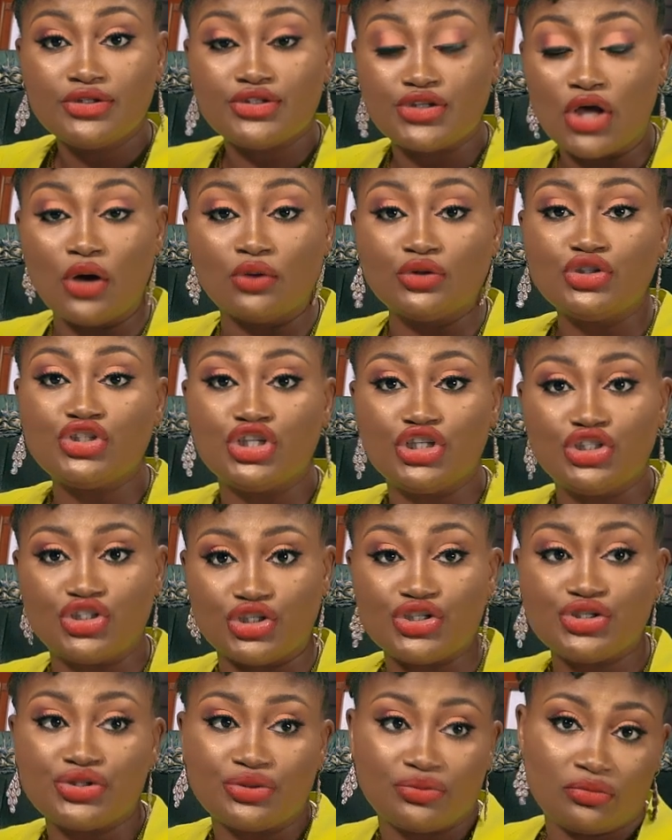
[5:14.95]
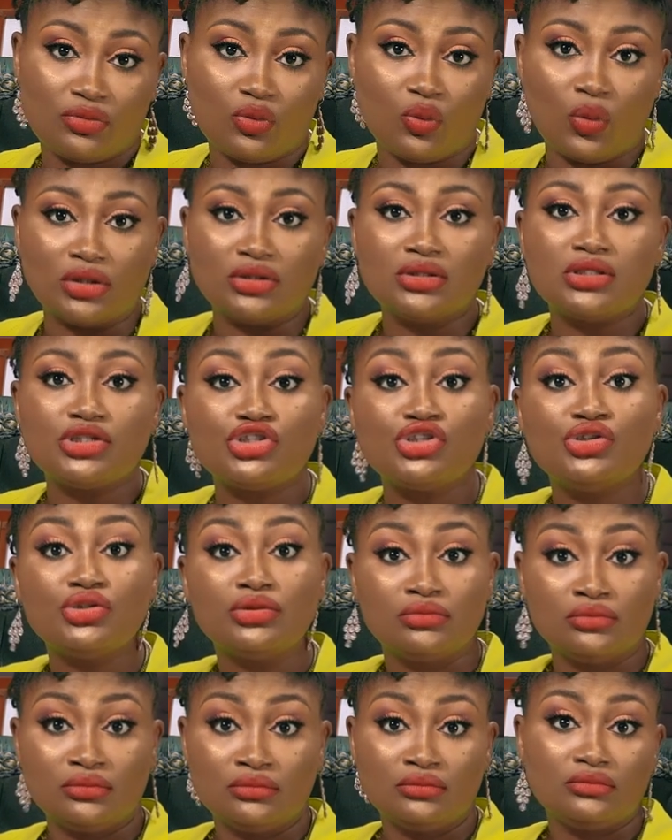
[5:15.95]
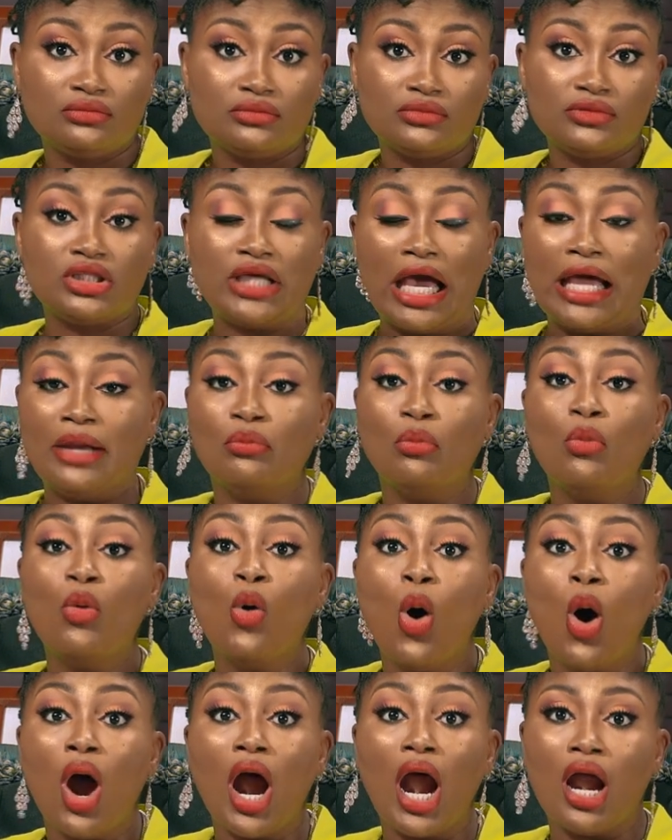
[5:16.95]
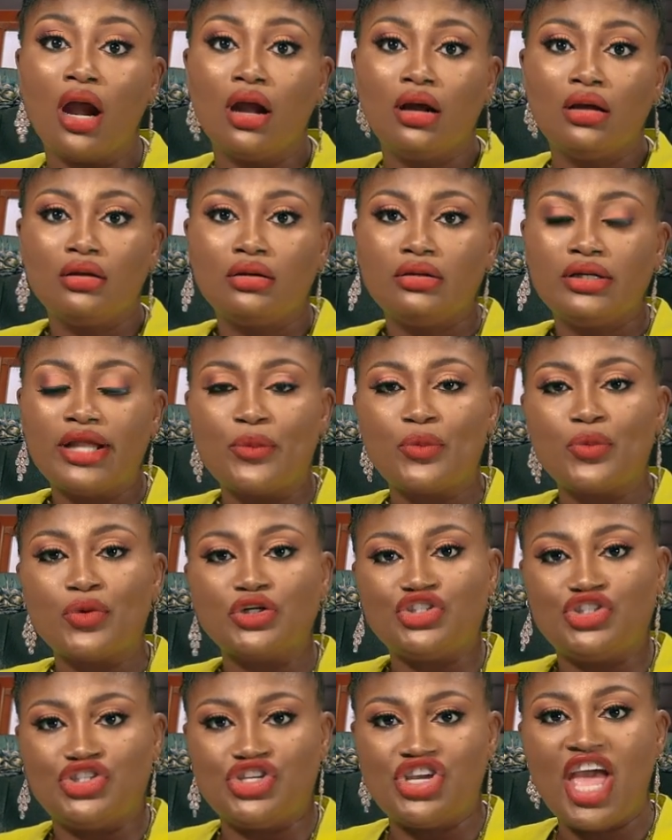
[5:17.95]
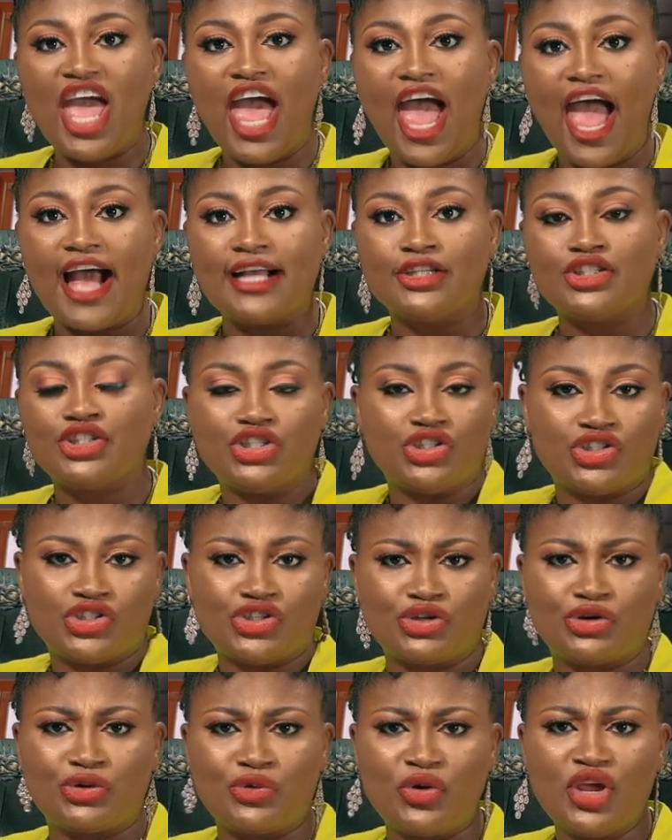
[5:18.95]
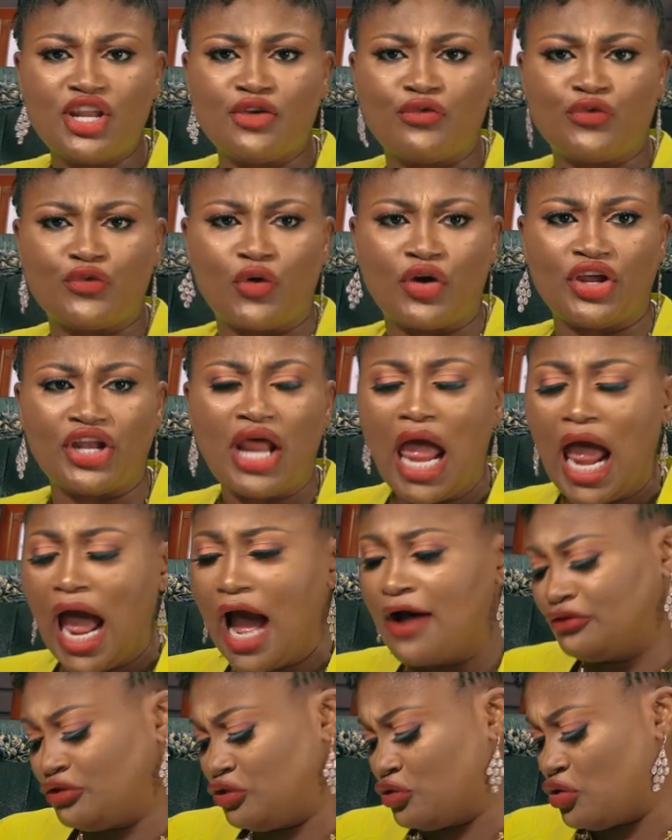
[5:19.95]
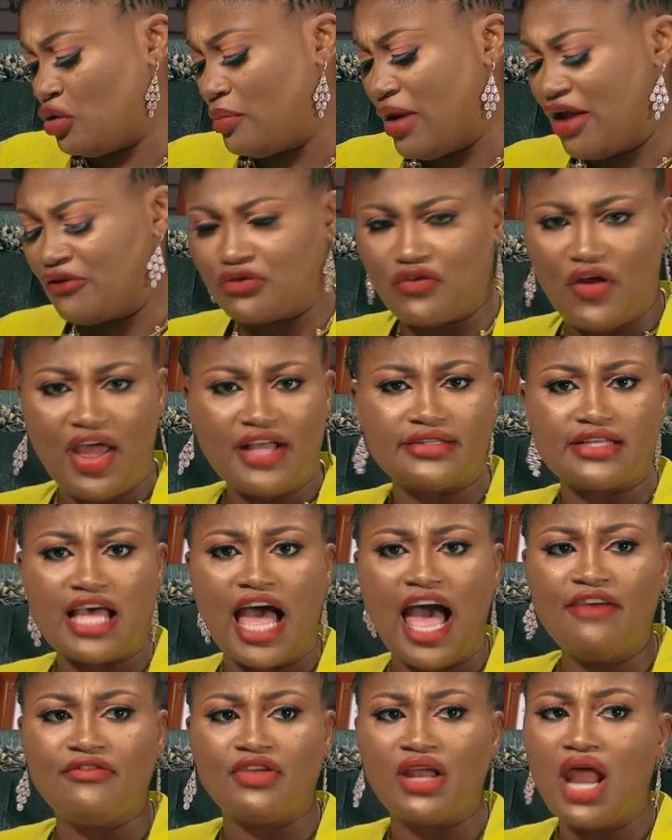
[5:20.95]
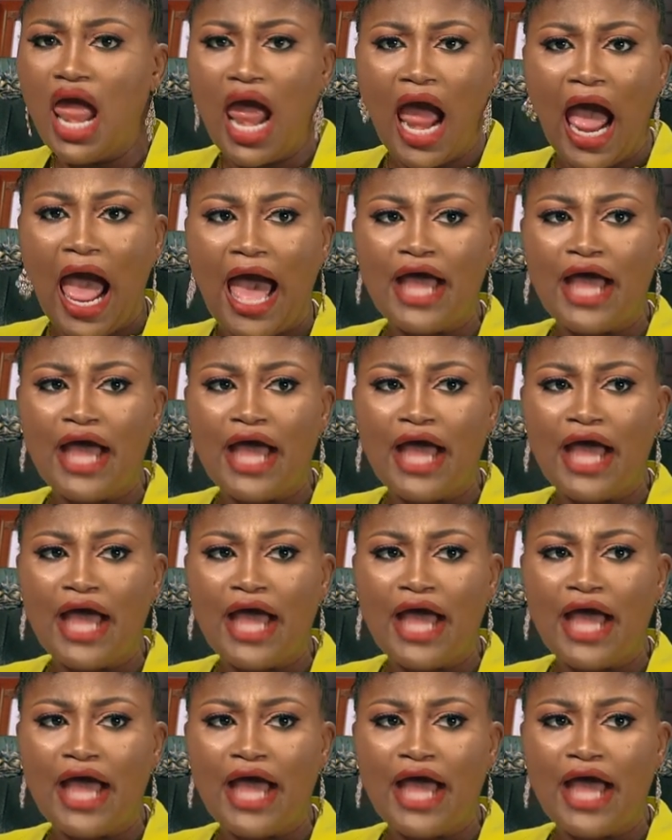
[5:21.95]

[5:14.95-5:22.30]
So she just wants to get more than what she has. She's just greedy for it. After all, my friends have it.